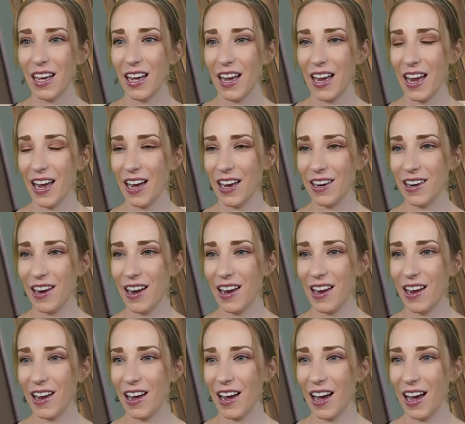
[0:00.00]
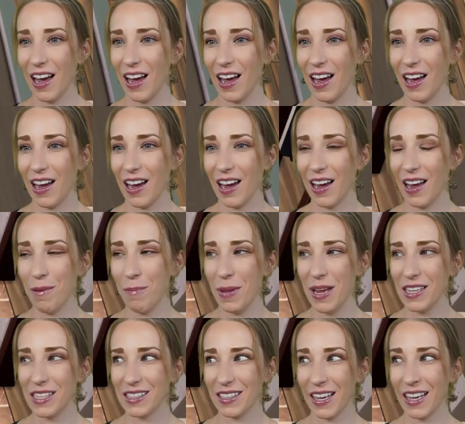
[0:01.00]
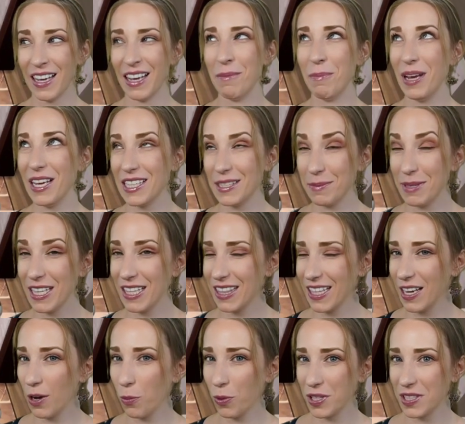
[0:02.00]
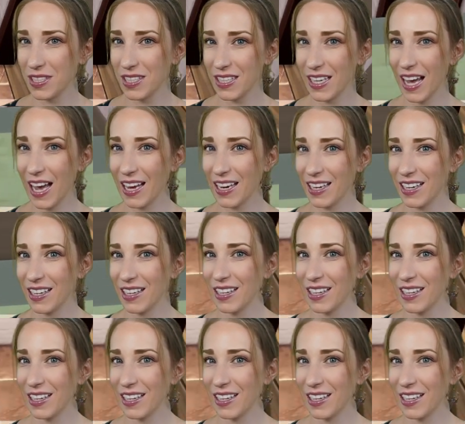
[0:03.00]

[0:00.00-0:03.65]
And it makes me think once again,